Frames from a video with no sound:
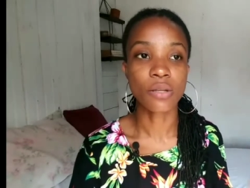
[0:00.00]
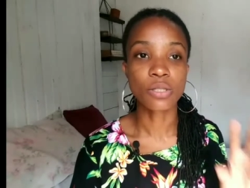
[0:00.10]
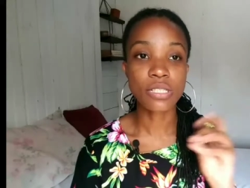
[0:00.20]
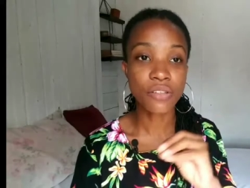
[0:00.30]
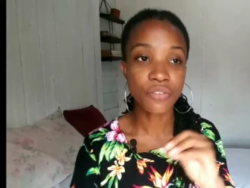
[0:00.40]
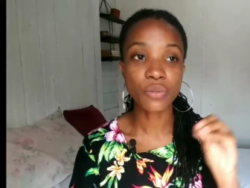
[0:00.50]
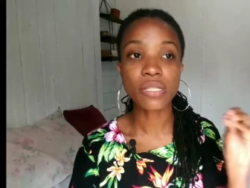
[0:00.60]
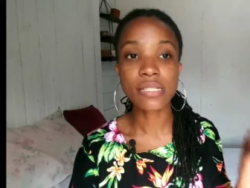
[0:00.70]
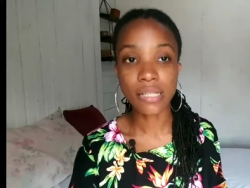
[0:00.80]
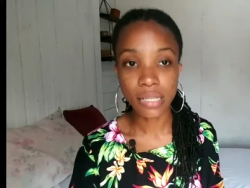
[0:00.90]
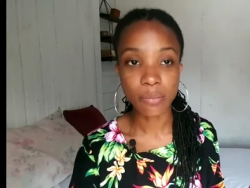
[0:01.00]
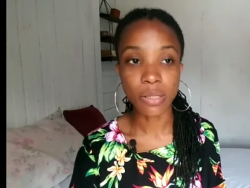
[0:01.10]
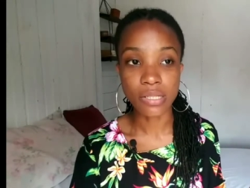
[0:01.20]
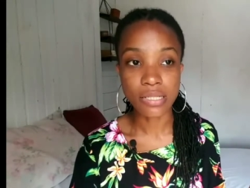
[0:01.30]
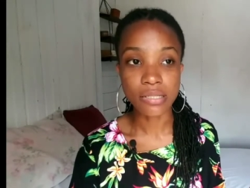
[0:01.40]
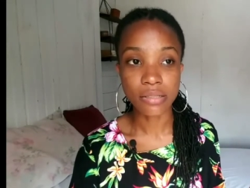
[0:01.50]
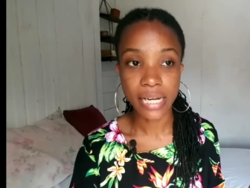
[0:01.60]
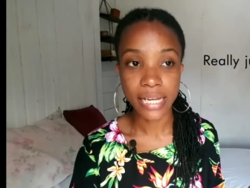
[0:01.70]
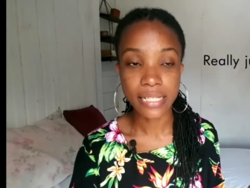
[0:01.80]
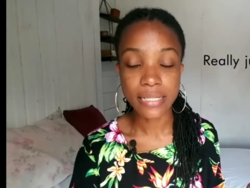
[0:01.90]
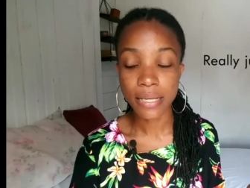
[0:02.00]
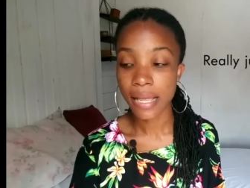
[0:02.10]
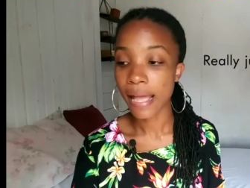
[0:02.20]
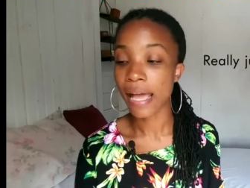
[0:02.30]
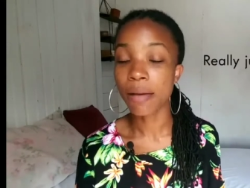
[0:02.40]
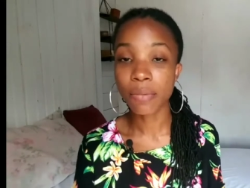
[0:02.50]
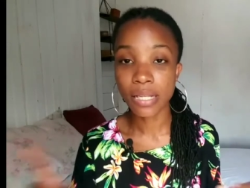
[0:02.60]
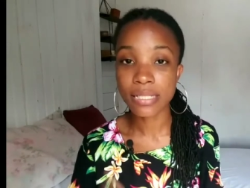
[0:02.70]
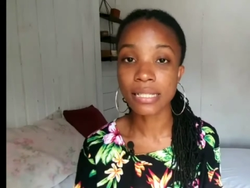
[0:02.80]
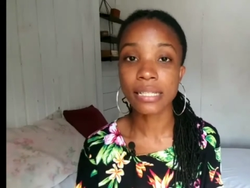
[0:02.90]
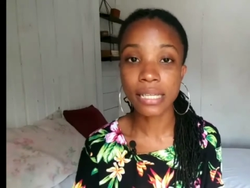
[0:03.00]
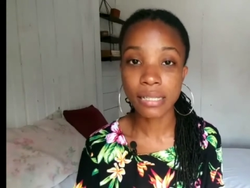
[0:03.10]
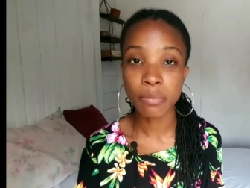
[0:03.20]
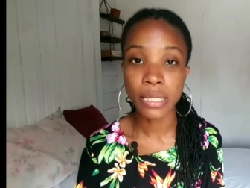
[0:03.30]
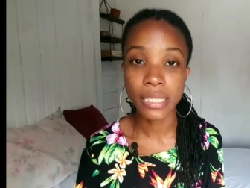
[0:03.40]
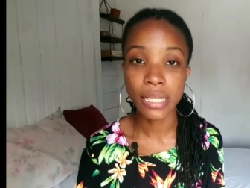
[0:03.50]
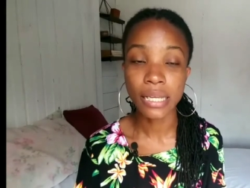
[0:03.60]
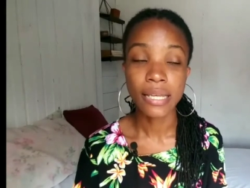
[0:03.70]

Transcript: Now just a few disclaimers, right? I'm not telling anybody